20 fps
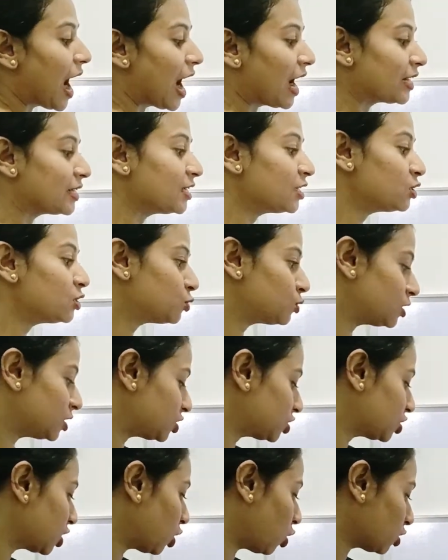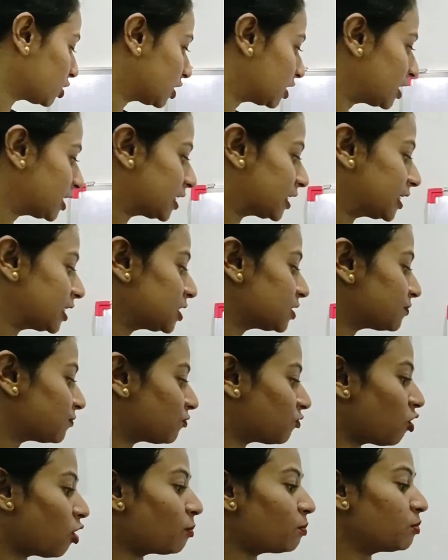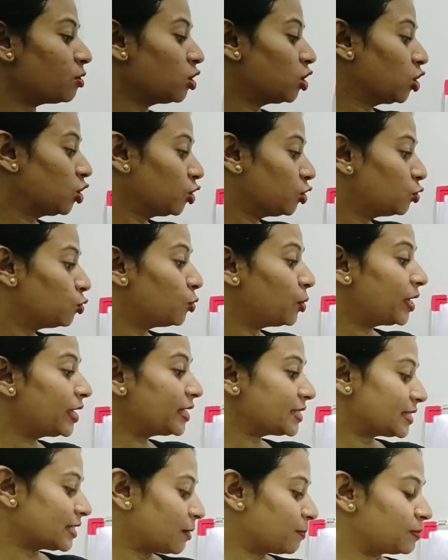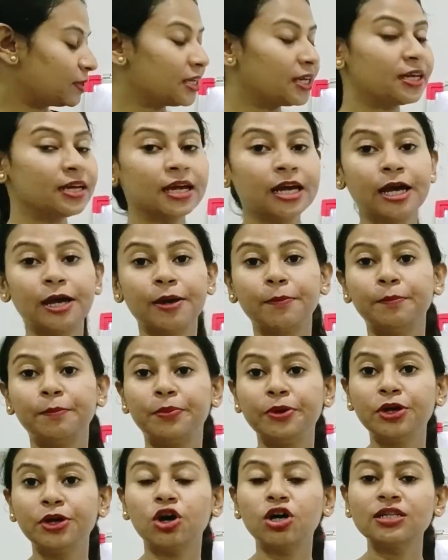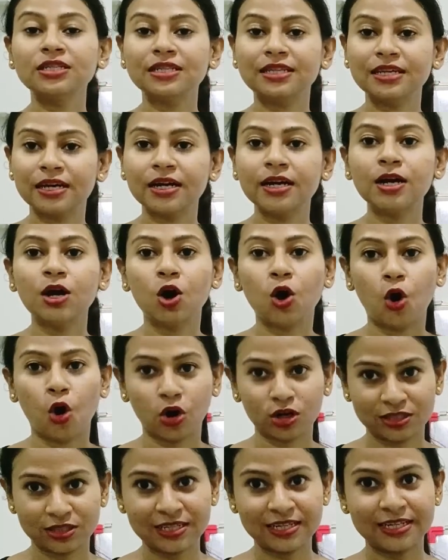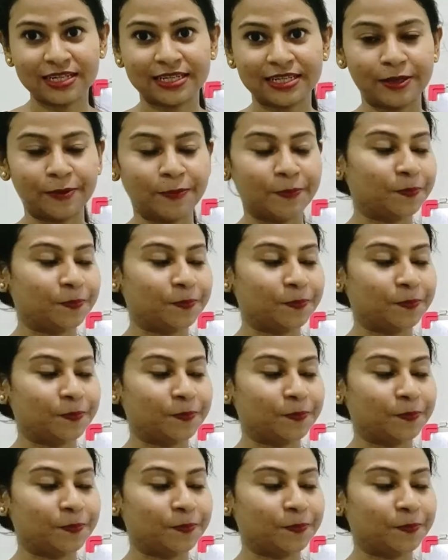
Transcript: other judicial authorities from doing something beyond their authority.